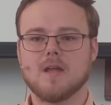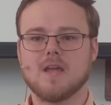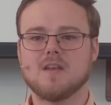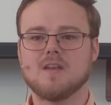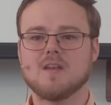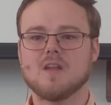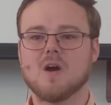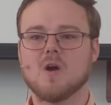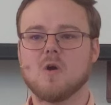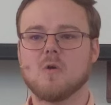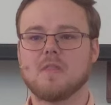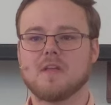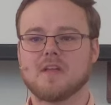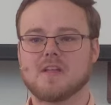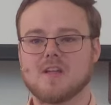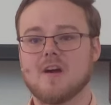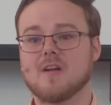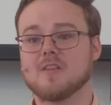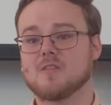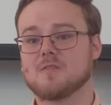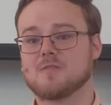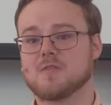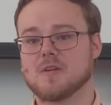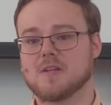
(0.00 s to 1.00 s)
and know that
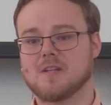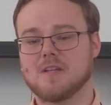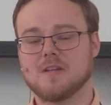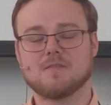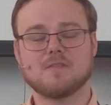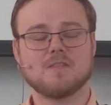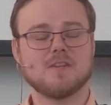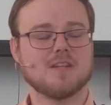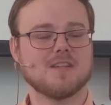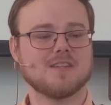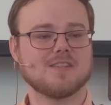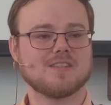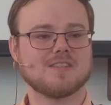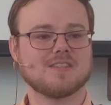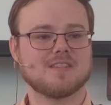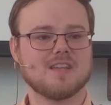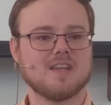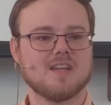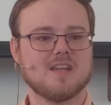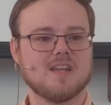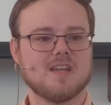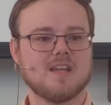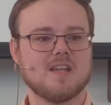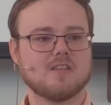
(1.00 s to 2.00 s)
God's forgiveness
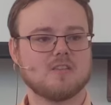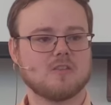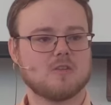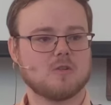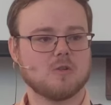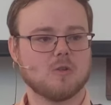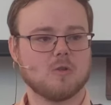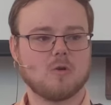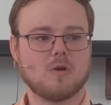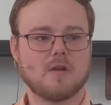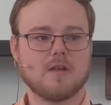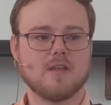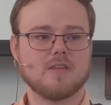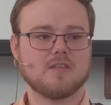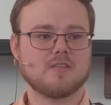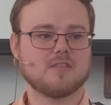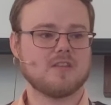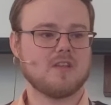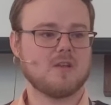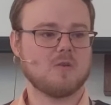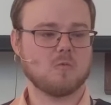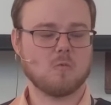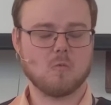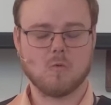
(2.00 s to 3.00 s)
is
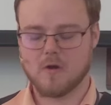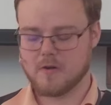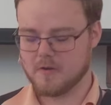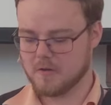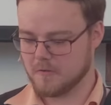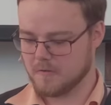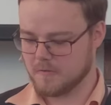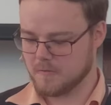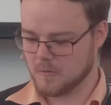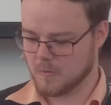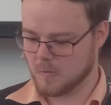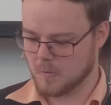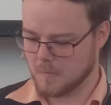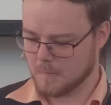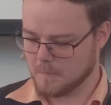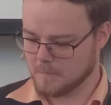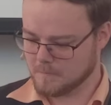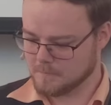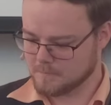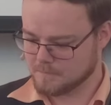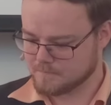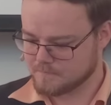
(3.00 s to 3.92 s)
glorious and wonderful.